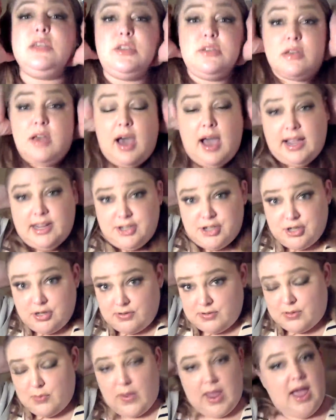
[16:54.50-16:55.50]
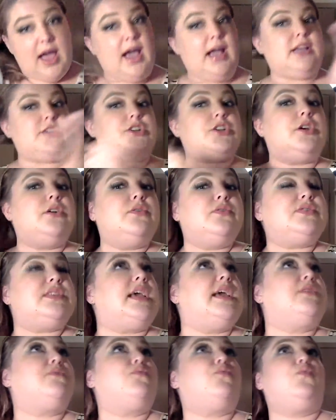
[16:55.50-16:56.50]
I chose the way I chose
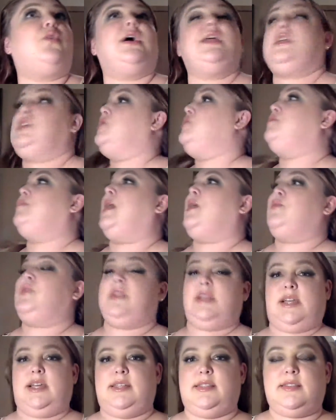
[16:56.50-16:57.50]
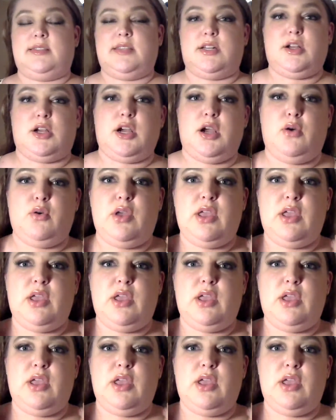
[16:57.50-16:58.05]
and what you might want to consider